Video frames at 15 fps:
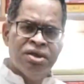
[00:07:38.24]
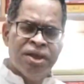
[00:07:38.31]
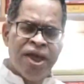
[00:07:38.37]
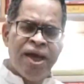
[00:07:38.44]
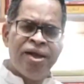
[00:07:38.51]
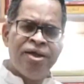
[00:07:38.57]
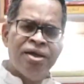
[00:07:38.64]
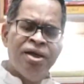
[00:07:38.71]

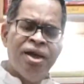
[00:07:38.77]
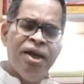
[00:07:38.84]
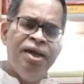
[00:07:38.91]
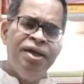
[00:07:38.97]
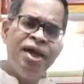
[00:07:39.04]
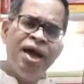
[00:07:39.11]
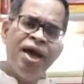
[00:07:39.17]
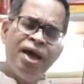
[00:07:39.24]
that
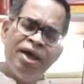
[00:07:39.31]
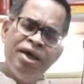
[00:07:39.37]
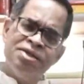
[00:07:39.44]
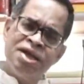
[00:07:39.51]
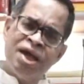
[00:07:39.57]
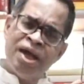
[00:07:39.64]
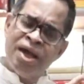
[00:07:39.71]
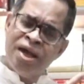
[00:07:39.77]
India
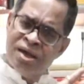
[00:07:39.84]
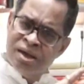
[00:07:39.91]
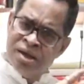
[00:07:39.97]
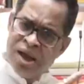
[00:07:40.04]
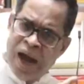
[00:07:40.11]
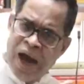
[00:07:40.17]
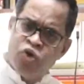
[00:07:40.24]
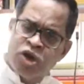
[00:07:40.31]
is a
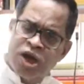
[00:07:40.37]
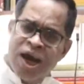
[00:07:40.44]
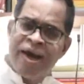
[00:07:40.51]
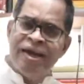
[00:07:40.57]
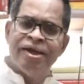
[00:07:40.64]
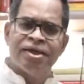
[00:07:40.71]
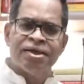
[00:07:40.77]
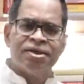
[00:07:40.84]

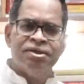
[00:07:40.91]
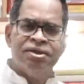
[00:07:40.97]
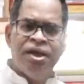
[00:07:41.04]
outlier